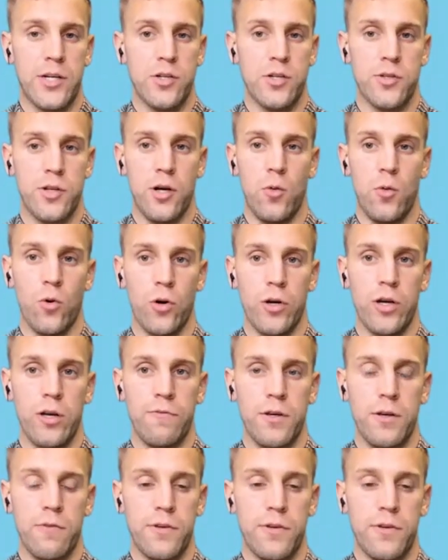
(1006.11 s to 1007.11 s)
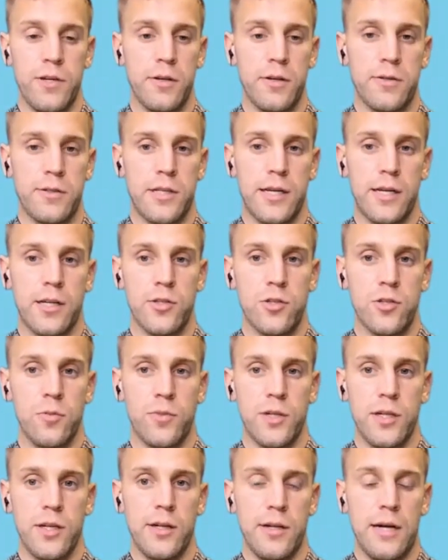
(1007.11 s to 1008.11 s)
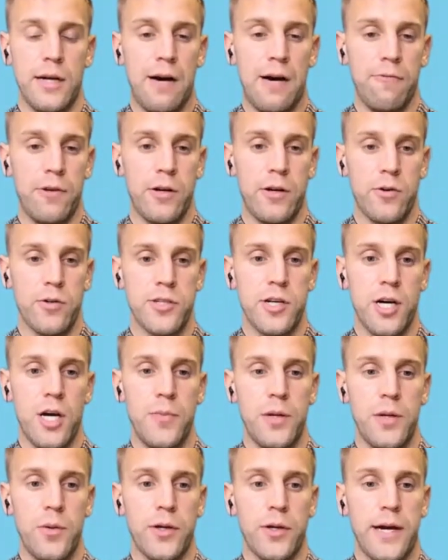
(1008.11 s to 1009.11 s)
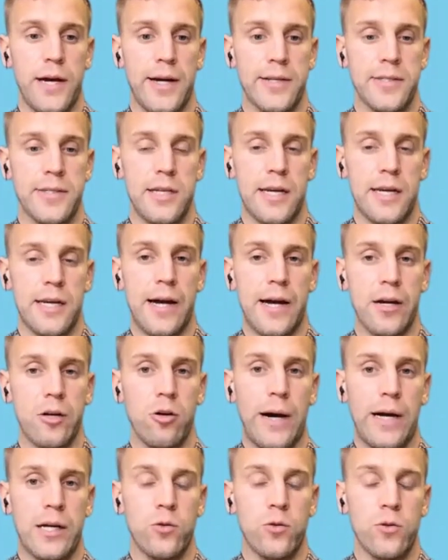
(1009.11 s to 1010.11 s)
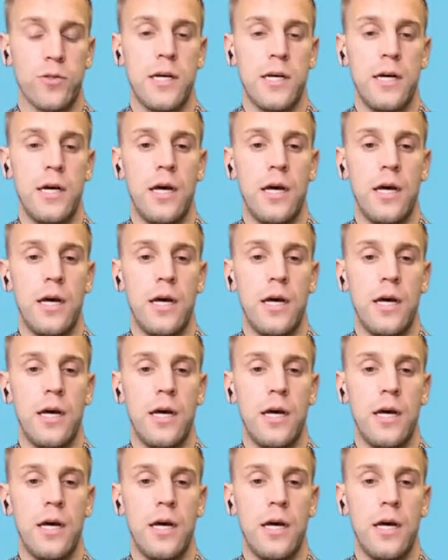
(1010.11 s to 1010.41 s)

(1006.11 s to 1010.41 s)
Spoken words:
So don't worry if you think of something in half an hour's time and you want to ask, you can come back to us.